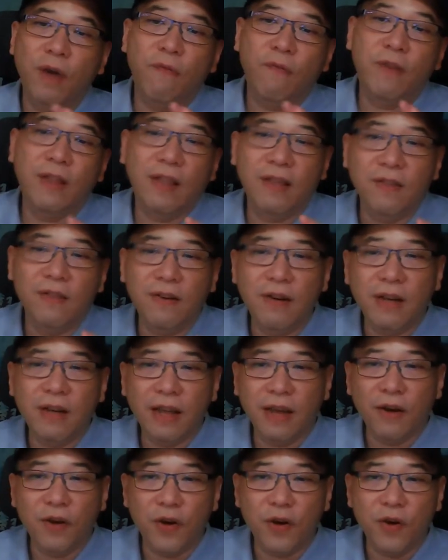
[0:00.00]
have another
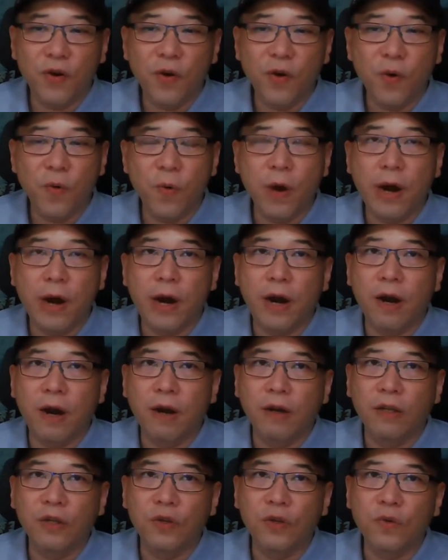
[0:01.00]
layer
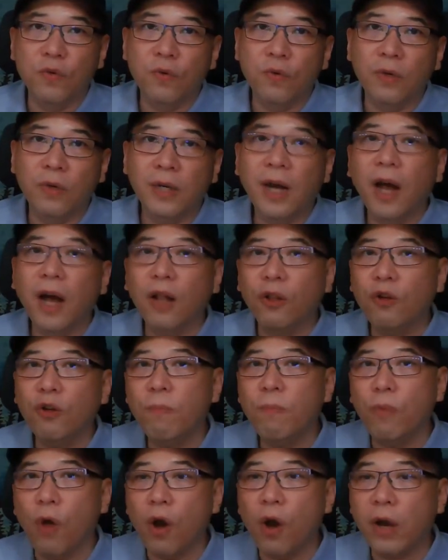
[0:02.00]
where you color
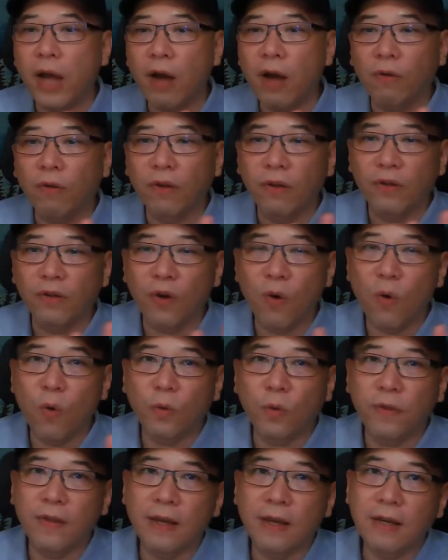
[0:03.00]
block out the
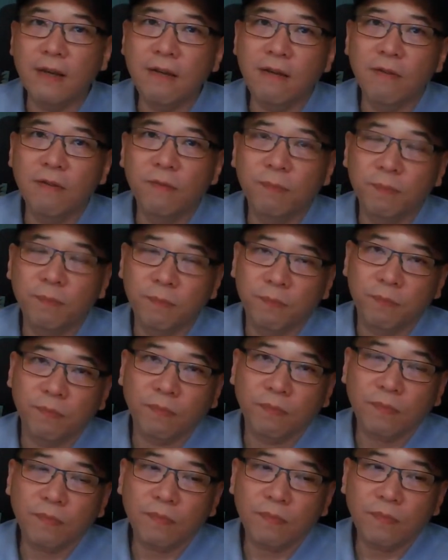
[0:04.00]
whole thing,
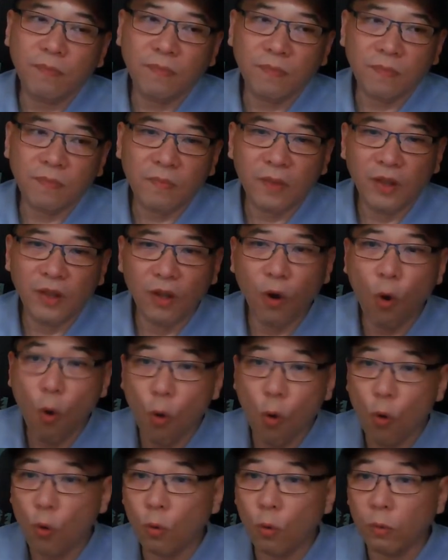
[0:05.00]
the
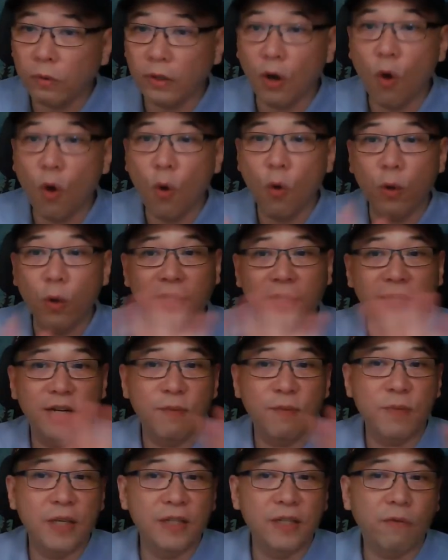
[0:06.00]
whole
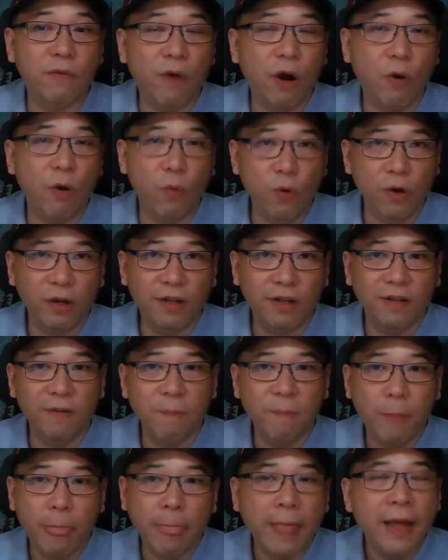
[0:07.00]
entire piece of artwork.
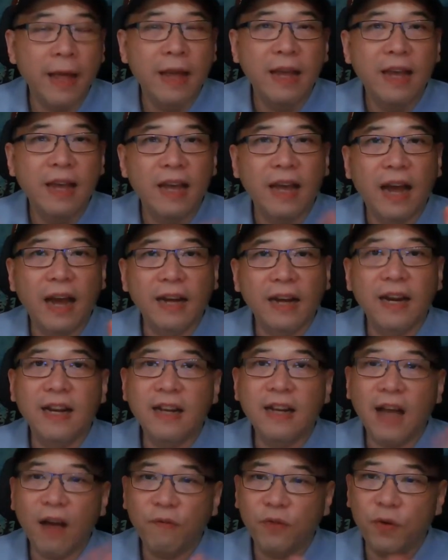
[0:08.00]
And
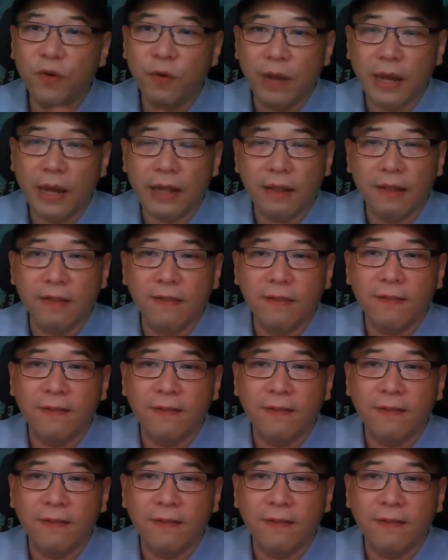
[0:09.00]
then after that,